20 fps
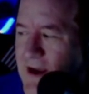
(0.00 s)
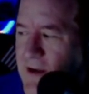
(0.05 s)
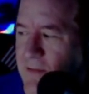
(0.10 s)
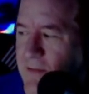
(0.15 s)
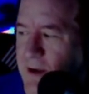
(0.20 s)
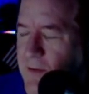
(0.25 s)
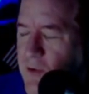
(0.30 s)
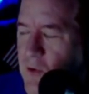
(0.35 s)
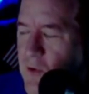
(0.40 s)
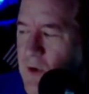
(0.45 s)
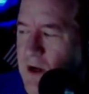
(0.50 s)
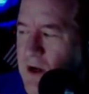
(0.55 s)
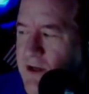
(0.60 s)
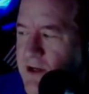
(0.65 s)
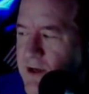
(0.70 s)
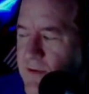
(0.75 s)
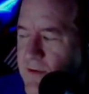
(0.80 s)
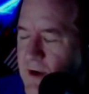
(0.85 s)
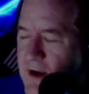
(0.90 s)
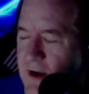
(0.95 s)
people
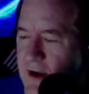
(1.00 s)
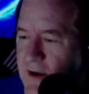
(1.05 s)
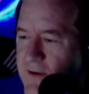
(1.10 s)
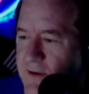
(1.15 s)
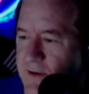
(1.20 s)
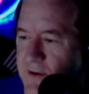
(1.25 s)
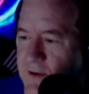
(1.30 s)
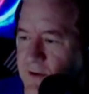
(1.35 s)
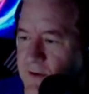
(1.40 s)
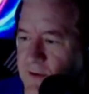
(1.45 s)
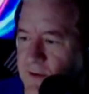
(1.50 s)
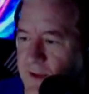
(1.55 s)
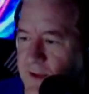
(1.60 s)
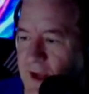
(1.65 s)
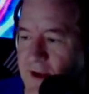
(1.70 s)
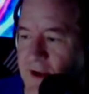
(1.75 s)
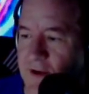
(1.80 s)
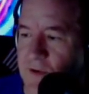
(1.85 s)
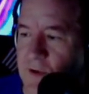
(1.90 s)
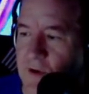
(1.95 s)
watching right now, so
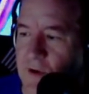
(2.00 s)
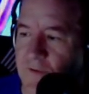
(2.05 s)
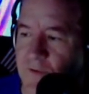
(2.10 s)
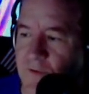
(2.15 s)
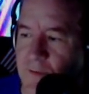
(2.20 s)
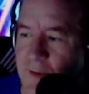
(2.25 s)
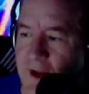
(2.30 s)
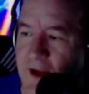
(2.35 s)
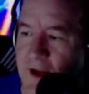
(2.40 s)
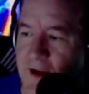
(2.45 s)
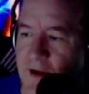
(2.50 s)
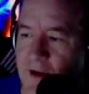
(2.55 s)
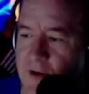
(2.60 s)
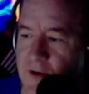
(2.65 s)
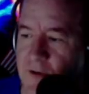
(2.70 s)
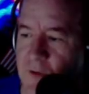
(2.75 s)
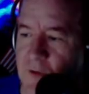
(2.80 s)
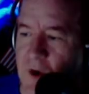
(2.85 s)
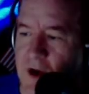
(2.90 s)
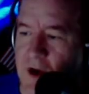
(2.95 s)
thank you all for being here
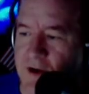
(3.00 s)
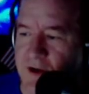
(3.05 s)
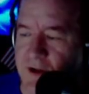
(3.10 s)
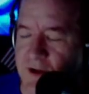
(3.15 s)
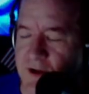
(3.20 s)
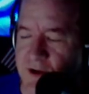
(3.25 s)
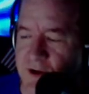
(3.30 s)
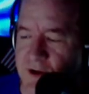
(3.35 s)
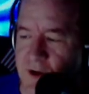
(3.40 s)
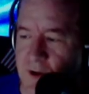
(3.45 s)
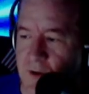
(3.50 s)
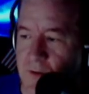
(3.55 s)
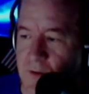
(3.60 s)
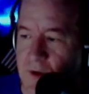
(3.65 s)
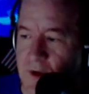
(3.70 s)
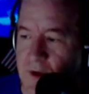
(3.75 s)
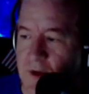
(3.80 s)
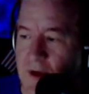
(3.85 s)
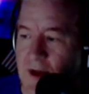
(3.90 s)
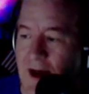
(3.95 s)
and watching the show.
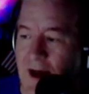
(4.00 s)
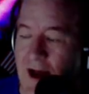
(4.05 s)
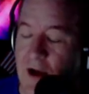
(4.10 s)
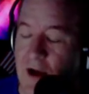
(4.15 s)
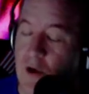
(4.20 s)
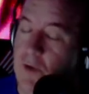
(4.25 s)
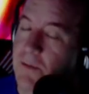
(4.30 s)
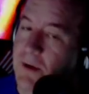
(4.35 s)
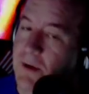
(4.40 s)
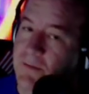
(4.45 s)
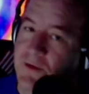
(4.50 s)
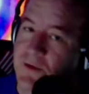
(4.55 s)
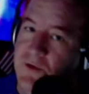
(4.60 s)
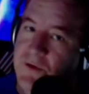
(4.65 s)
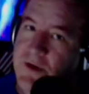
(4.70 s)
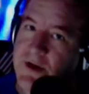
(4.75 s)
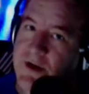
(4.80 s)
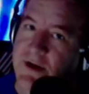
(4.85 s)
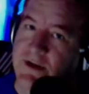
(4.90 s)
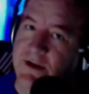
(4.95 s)
I hope I'm
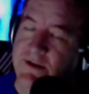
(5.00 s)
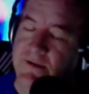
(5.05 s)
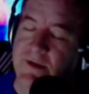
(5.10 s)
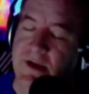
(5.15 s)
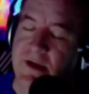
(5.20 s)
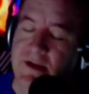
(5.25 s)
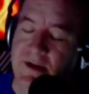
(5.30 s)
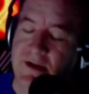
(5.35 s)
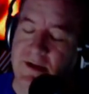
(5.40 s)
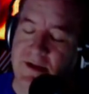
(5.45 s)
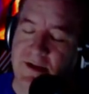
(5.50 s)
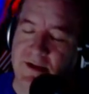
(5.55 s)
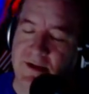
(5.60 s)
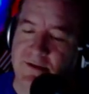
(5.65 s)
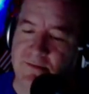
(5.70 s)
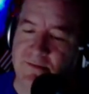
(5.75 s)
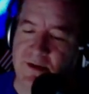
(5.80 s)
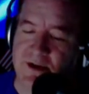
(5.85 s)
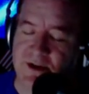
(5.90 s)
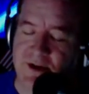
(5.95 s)
doing it
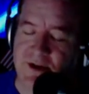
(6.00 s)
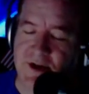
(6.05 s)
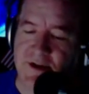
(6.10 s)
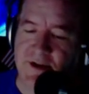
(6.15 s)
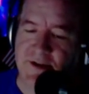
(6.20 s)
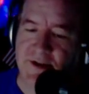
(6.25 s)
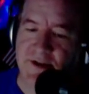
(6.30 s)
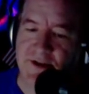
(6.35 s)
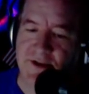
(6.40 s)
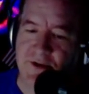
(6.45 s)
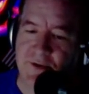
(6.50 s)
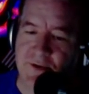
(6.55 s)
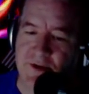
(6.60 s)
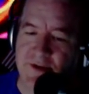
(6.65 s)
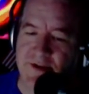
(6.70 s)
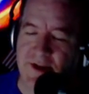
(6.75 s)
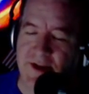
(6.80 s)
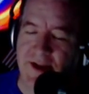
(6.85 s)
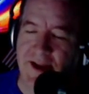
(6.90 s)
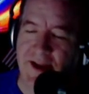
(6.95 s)
as much justice to
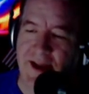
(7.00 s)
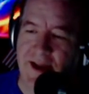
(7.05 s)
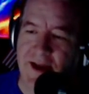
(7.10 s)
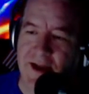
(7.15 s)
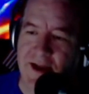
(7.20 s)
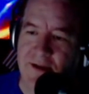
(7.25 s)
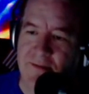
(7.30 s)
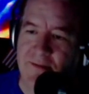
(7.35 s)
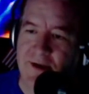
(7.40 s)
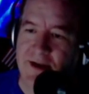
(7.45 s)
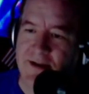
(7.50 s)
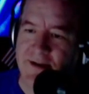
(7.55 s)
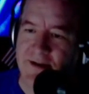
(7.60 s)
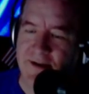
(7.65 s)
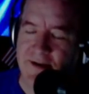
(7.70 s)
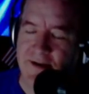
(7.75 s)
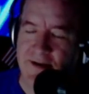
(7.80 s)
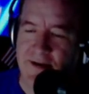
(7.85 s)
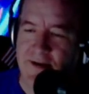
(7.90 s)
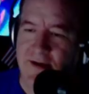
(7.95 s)
as I can, but
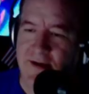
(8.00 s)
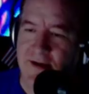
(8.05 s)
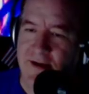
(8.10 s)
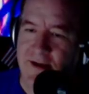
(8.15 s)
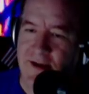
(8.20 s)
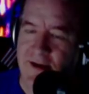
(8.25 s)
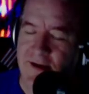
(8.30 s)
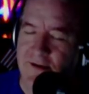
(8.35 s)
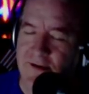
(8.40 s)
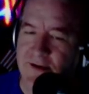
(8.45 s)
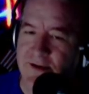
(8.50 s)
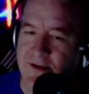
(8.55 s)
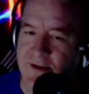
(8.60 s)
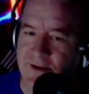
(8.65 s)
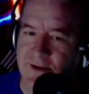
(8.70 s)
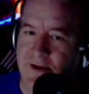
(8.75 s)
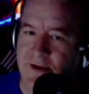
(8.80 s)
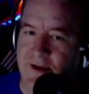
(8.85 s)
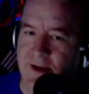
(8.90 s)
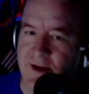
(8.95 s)
it's
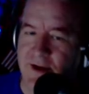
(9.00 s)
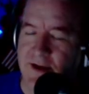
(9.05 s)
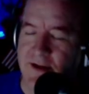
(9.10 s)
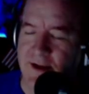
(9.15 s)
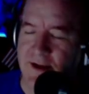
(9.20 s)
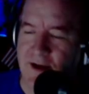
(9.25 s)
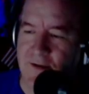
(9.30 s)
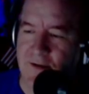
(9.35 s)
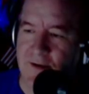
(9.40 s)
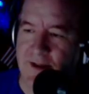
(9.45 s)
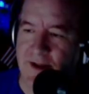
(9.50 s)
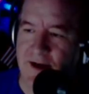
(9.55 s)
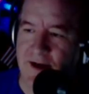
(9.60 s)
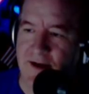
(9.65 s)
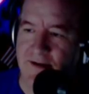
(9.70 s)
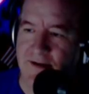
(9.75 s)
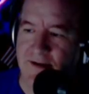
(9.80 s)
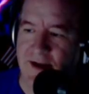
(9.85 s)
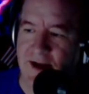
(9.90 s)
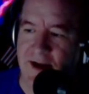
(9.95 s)
sure you can tell when
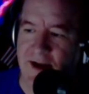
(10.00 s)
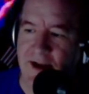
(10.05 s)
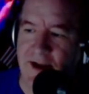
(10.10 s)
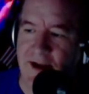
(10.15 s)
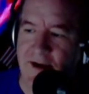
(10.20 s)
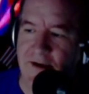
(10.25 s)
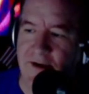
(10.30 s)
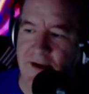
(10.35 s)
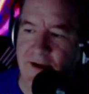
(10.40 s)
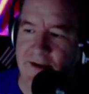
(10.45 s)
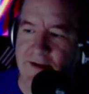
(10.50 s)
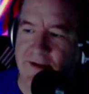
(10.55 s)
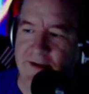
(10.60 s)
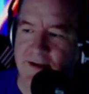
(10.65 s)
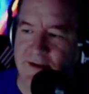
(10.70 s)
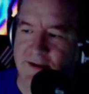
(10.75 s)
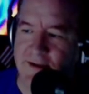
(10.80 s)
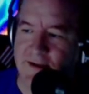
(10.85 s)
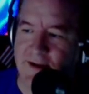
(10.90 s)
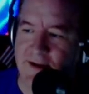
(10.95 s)
Don's not here. It's
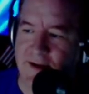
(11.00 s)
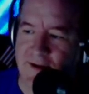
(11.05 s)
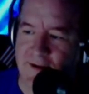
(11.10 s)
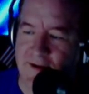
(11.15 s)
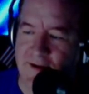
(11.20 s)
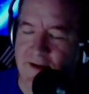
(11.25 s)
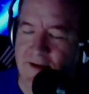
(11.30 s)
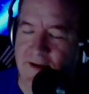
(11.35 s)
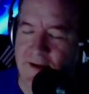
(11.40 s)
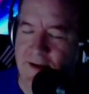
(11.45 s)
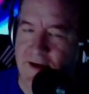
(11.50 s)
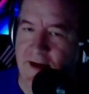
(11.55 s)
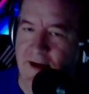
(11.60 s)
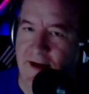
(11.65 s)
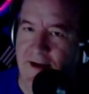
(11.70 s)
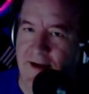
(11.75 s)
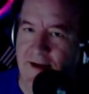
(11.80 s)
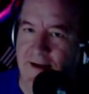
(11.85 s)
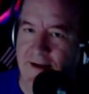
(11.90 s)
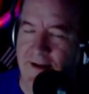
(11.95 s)
just a
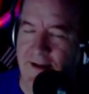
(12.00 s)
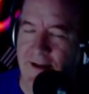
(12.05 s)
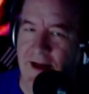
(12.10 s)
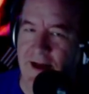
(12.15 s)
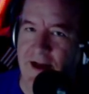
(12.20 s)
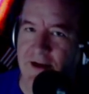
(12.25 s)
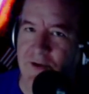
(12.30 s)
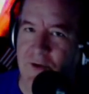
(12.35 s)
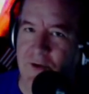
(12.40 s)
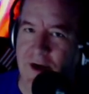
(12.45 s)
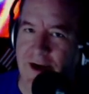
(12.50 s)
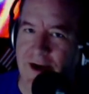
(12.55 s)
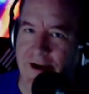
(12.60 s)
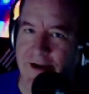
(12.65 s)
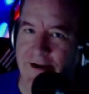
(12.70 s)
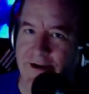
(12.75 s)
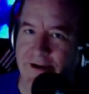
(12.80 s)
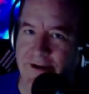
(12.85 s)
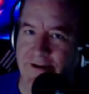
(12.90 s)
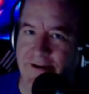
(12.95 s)
lot
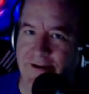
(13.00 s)
quieter,